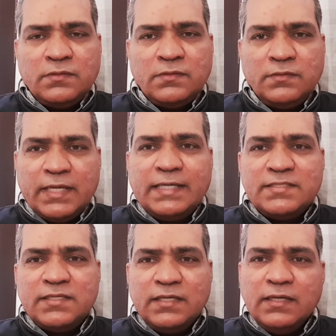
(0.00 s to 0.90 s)
That is
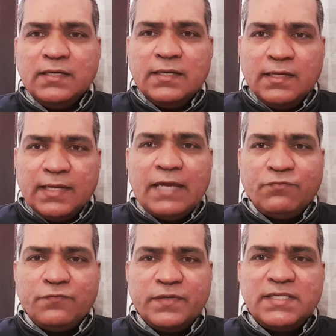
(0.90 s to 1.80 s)
the life
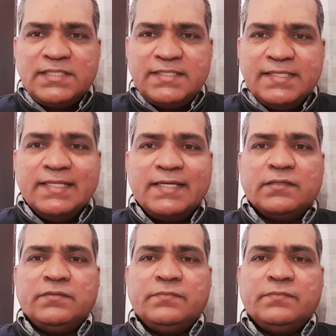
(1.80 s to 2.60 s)
of a sinner